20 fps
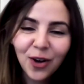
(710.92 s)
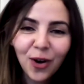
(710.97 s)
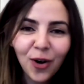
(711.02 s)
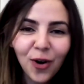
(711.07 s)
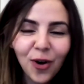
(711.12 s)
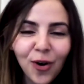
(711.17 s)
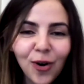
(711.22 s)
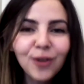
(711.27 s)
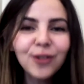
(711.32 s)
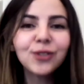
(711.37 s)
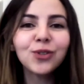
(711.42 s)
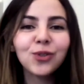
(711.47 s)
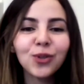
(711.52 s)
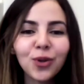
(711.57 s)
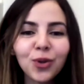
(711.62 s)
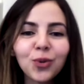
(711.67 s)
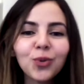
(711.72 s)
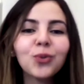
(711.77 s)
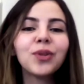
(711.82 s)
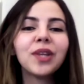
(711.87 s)
Also,
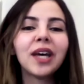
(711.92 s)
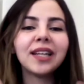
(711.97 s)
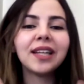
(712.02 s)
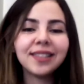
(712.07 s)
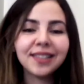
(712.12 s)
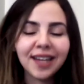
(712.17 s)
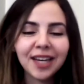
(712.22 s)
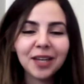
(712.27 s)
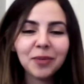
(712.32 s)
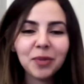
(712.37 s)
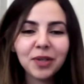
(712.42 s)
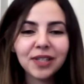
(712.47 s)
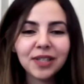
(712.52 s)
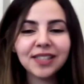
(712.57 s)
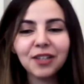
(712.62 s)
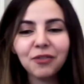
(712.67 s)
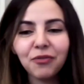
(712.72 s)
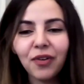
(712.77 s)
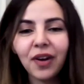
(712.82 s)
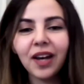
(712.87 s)
through that time, it
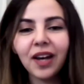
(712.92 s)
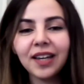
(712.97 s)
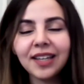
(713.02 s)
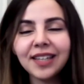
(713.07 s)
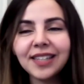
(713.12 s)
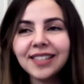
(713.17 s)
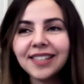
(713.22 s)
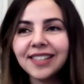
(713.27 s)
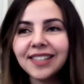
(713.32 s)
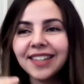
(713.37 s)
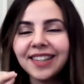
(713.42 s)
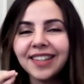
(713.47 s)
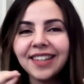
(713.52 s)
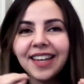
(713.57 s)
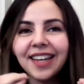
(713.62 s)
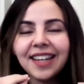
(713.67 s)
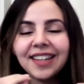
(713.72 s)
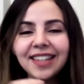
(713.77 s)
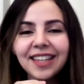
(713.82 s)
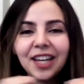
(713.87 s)
is
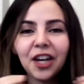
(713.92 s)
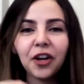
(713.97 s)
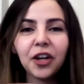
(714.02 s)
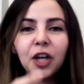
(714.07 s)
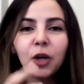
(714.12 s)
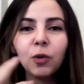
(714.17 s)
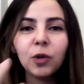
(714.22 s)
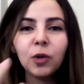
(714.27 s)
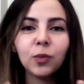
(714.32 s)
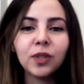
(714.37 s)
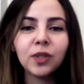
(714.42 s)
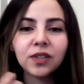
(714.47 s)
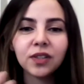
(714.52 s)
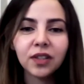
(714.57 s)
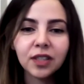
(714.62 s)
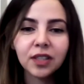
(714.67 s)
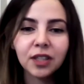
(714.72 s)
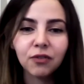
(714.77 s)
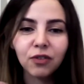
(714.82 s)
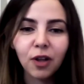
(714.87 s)
that area when we
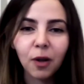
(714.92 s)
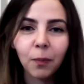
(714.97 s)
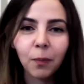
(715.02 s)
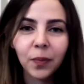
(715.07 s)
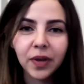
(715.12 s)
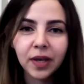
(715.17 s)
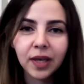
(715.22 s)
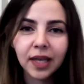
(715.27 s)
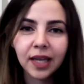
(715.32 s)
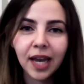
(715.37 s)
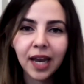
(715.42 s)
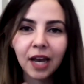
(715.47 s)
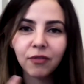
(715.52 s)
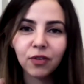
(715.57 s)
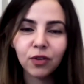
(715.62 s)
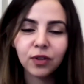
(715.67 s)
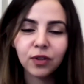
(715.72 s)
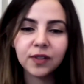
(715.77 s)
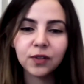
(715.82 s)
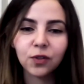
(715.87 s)
start developing and
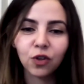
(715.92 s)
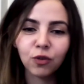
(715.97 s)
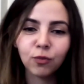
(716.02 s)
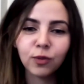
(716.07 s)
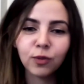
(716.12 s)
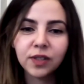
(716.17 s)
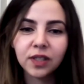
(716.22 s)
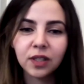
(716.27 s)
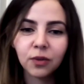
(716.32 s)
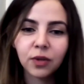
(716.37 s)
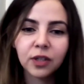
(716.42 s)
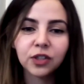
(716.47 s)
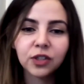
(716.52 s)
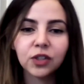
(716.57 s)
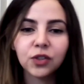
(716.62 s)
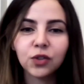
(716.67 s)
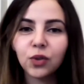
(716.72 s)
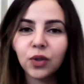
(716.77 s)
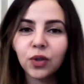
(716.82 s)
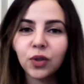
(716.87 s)
having these hormones and
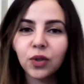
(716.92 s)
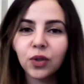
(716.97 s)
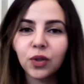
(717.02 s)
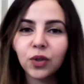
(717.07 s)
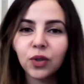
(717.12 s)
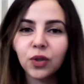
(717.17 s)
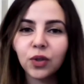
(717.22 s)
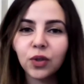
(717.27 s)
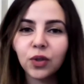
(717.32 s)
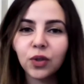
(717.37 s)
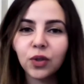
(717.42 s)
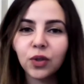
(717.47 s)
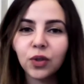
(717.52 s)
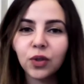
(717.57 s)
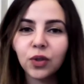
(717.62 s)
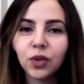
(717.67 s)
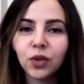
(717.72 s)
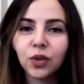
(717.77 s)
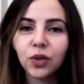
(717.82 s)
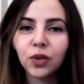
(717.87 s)
crushes
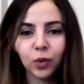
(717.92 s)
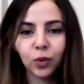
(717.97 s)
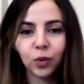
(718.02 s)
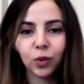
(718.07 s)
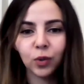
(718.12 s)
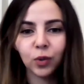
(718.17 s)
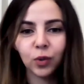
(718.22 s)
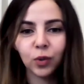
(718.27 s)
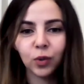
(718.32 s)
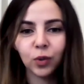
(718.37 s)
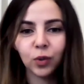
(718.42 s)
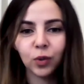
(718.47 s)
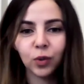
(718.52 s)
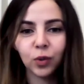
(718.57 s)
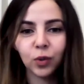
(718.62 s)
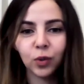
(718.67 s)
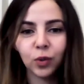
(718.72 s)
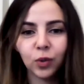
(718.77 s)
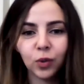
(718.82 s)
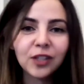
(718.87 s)
on anyone that we
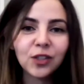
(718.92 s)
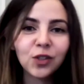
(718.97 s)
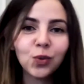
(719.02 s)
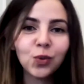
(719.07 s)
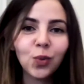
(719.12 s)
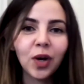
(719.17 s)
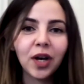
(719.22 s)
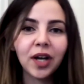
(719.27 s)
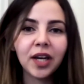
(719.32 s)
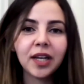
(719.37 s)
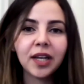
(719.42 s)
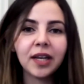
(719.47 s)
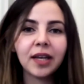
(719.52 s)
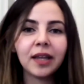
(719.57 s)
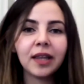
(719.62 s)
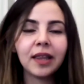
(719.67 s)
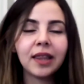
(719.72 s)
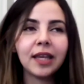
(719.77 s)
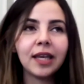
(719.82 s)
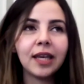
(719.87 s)
see. So that's
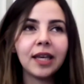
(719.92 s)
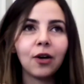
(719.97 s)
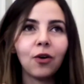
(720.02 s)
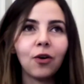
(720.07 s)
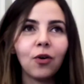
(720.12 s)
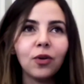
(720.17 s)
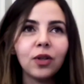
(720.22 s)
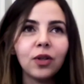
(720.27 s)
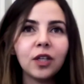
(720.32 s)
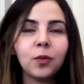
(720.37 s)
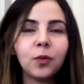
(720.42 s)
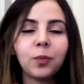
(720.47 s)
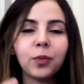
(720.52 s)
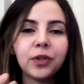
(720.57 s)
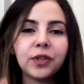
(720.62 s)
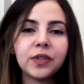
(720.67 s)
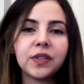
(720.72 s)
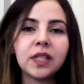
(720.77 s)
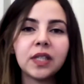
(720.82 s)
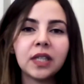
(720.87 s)
why the
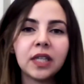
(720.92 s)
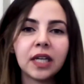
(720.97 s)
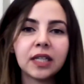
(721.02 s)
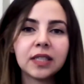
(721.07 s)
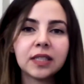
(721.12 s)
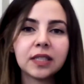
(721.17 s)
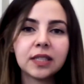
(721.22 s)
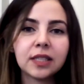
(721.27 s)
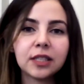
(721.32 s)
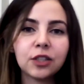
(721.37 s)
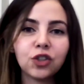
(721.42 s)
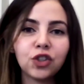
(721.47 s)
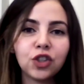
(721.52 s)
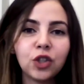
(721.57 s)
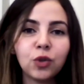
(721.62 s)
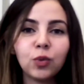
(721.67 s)
only person that she